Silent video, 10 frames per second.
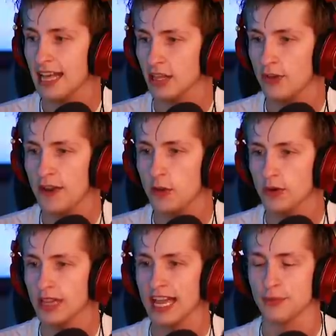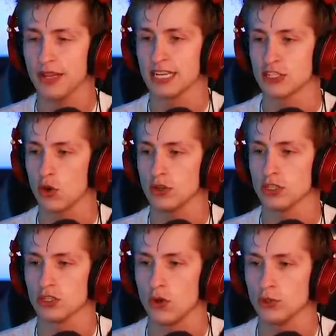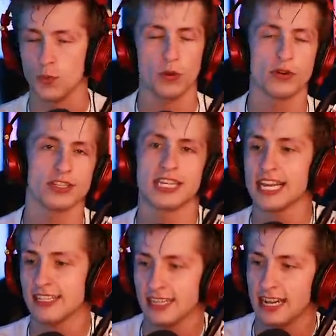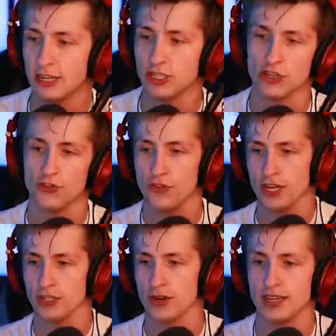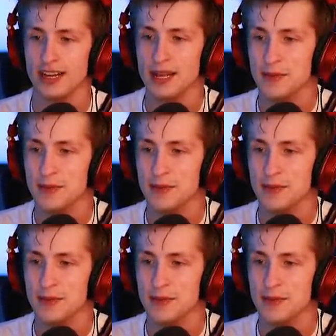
I love how we're like playing Swords and Souls, but we're just taking today to just fish, right?